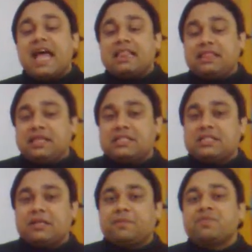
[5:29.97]
and
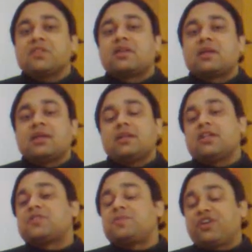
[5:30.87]
this tip
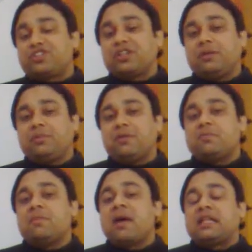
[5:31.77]
can especially be
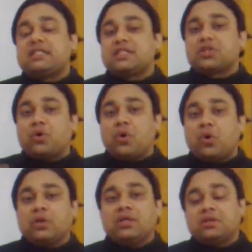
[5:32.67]
implemented
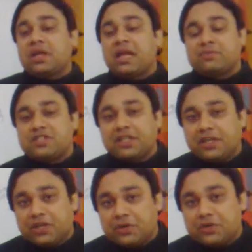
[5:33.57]
on the
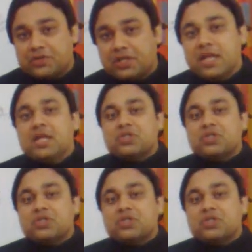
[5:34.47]
MCQs.